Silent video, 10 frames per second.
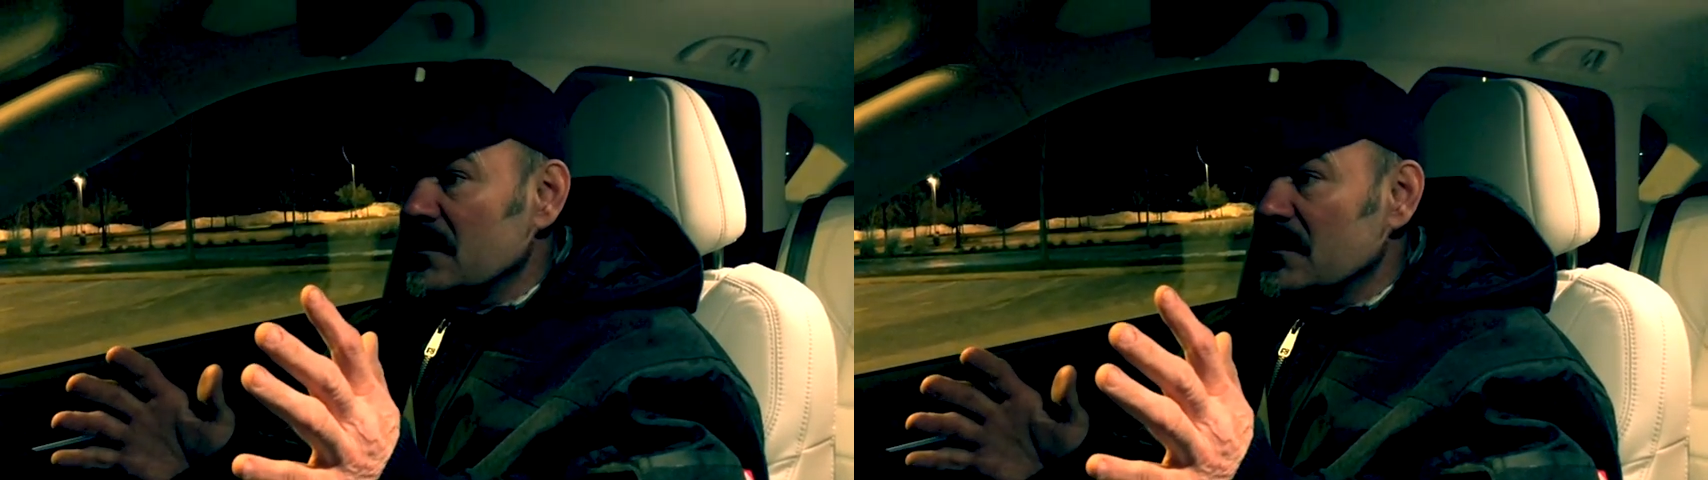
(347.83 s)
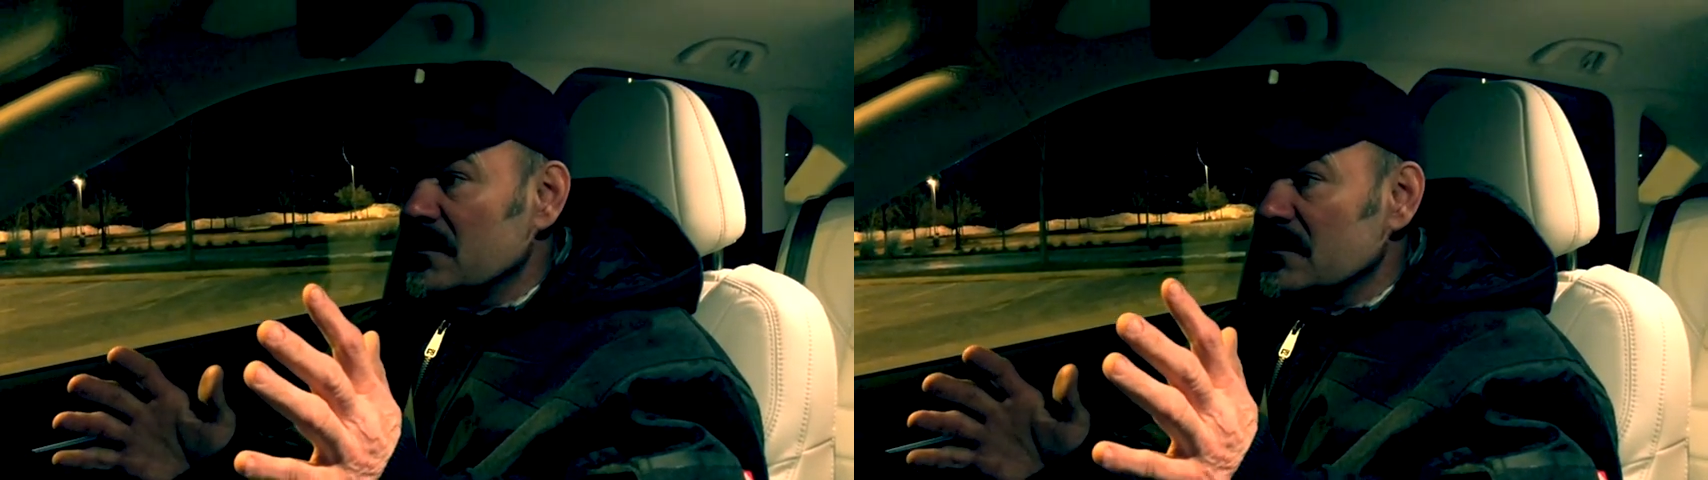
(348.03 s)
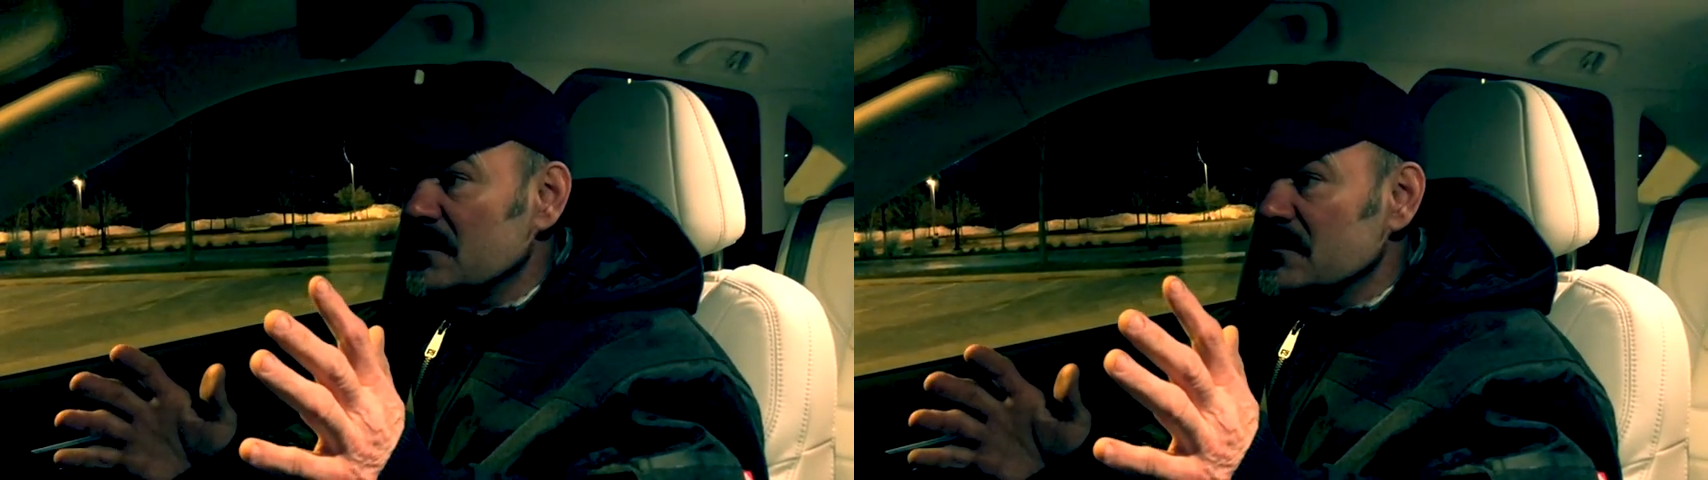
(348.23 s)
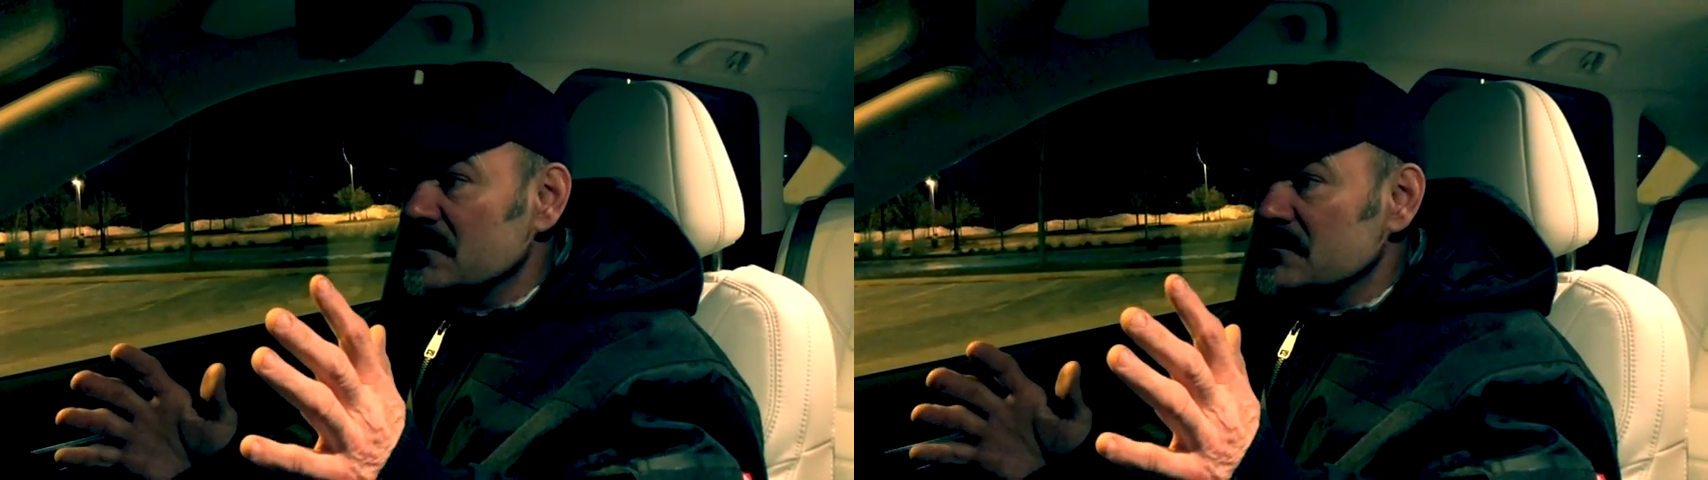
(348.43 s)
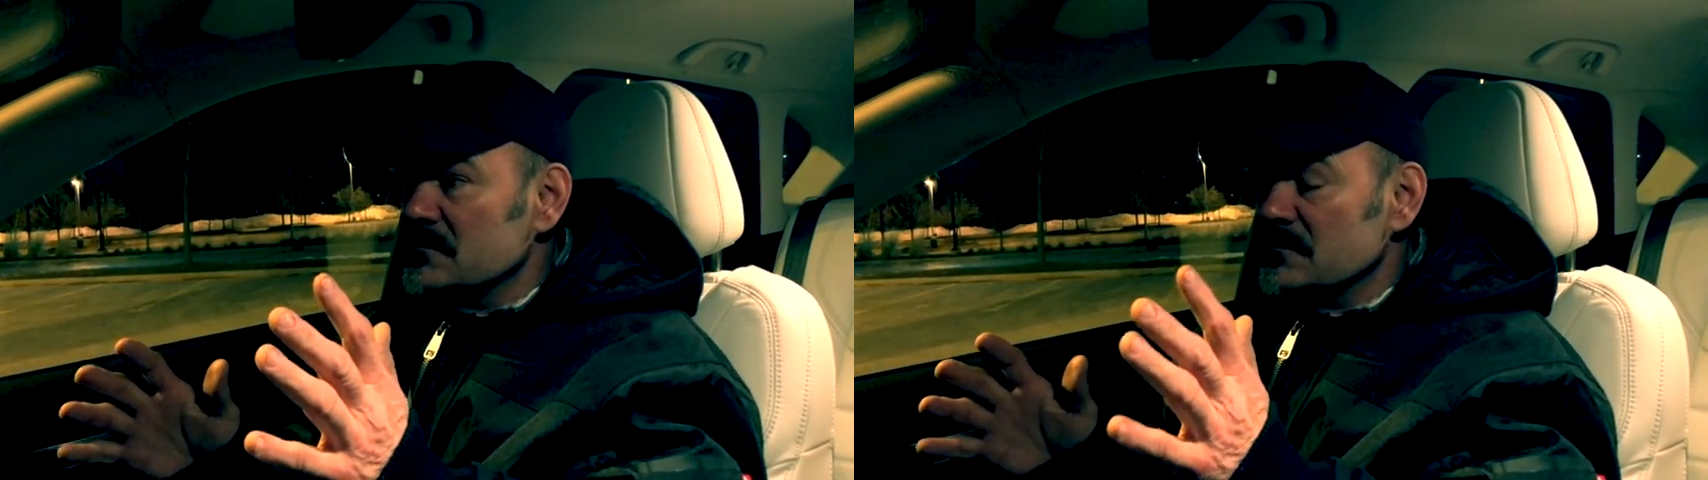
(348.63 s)
they just
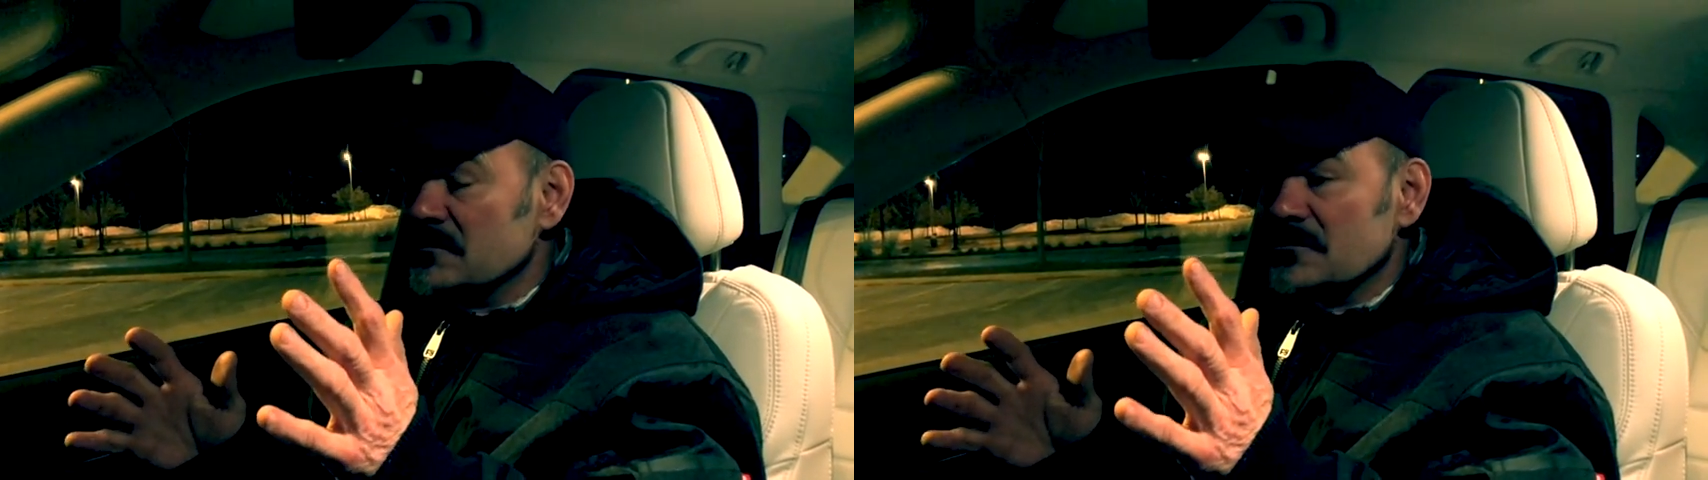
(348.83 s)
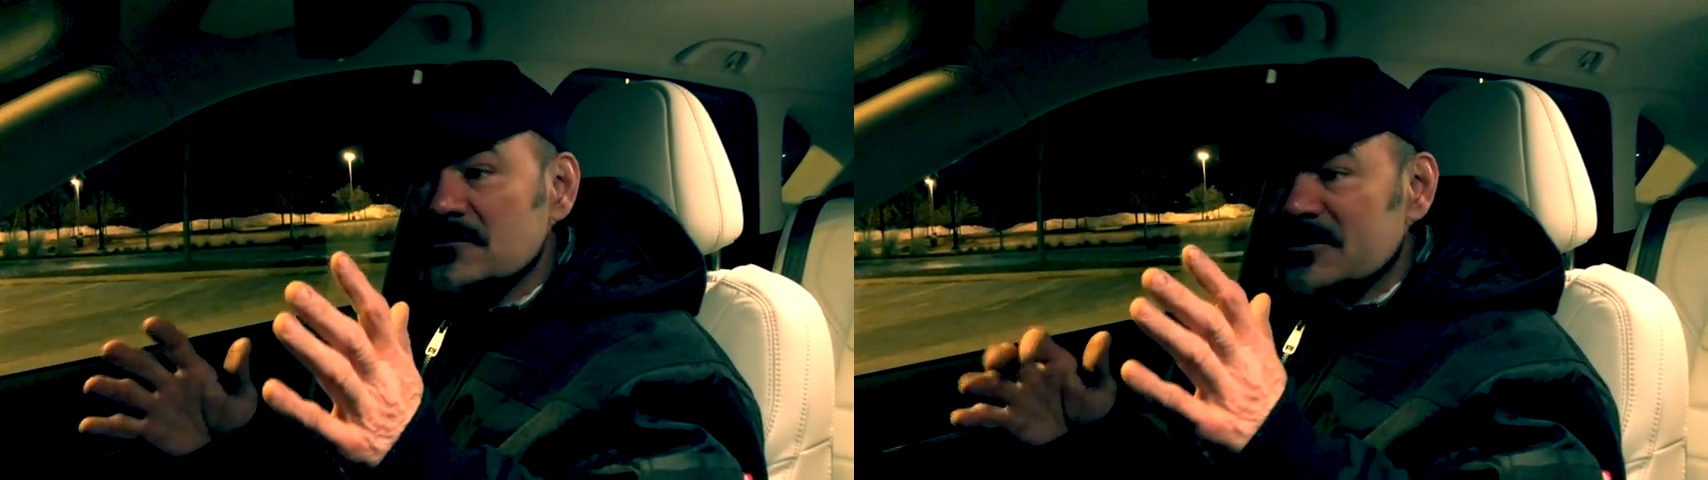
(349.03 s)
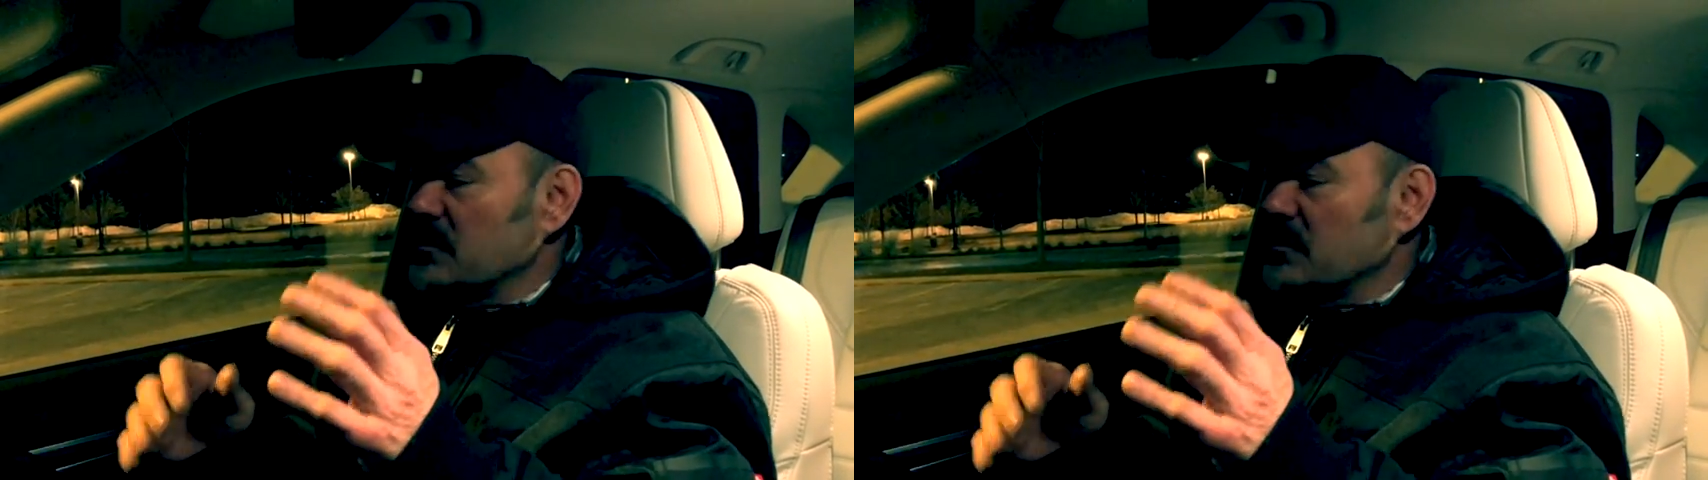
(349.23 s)
wrote it right.